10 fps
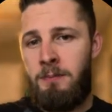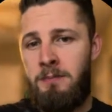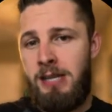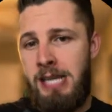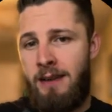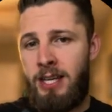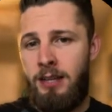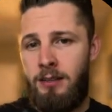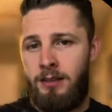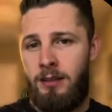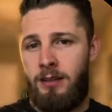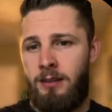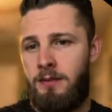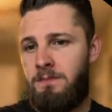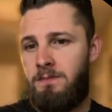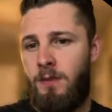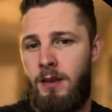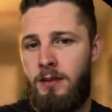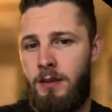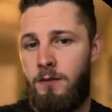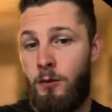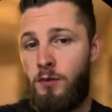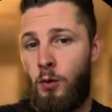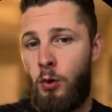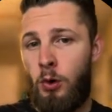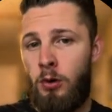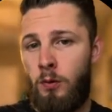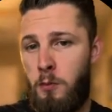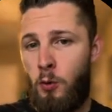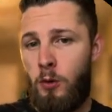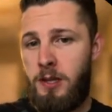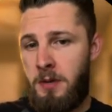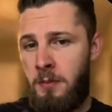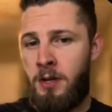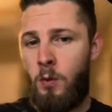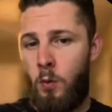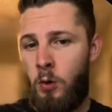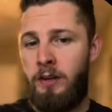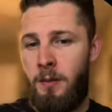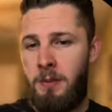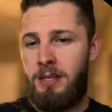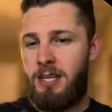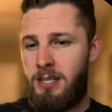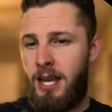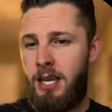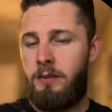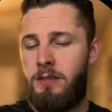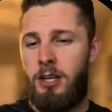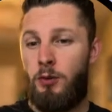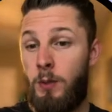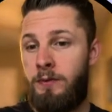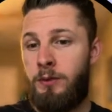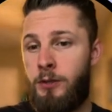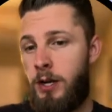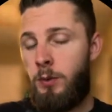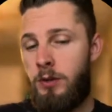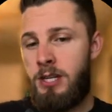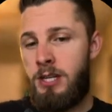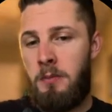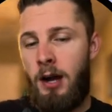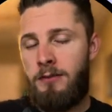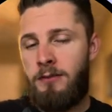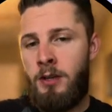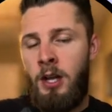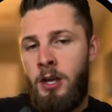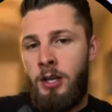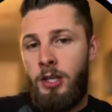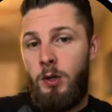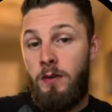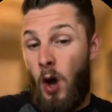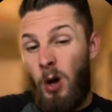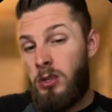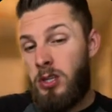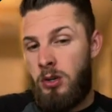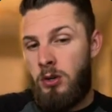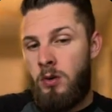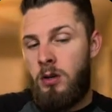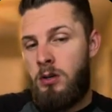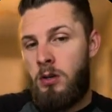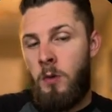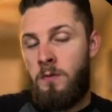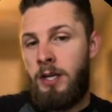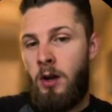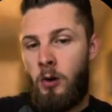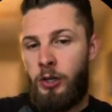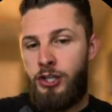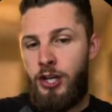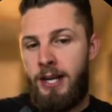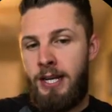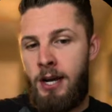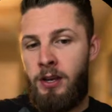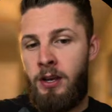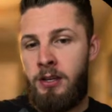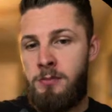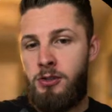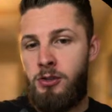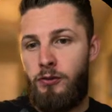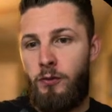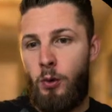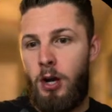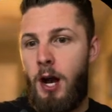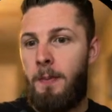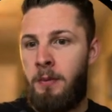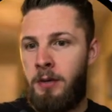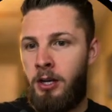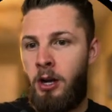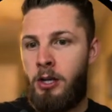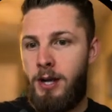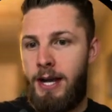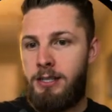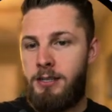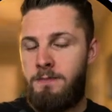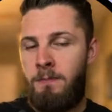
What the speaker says: navigate the first four reports, upcoming awarded companies executives, and you're ready for the training wheels to come off. You have also, hopefully, already checked out the custom search for upcoming contracts.